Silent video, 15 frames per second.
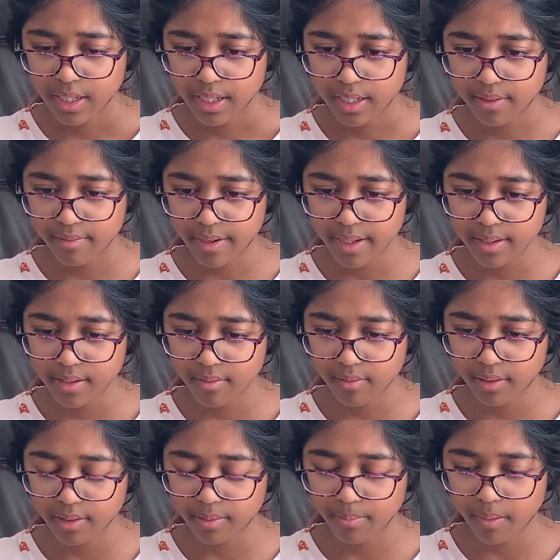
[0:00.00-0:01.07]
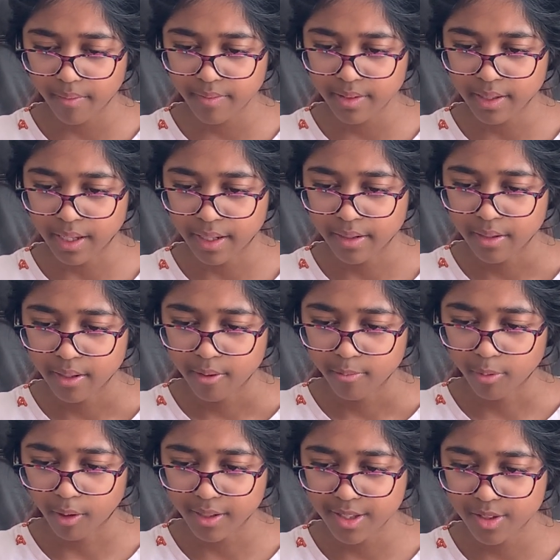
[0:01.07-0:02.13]
He raised the wand above his head,
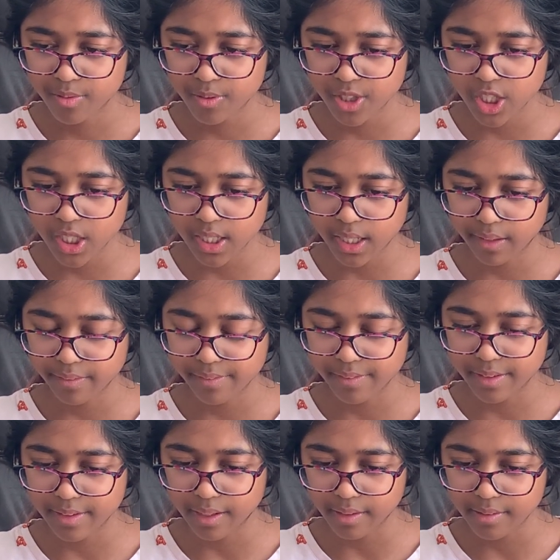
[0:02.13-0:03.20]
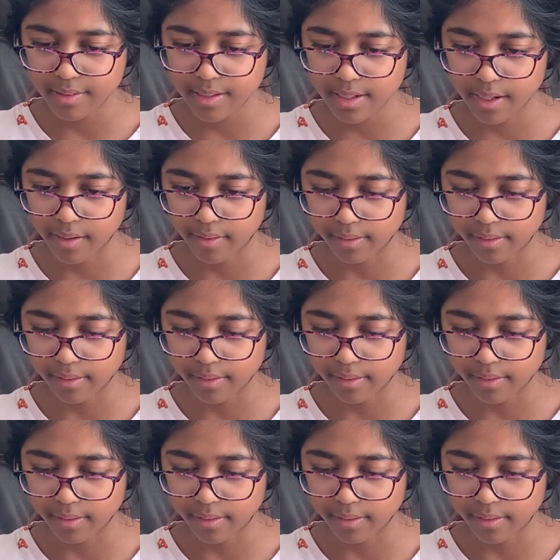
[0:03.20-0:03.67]
brought it swishing down through the dusty air,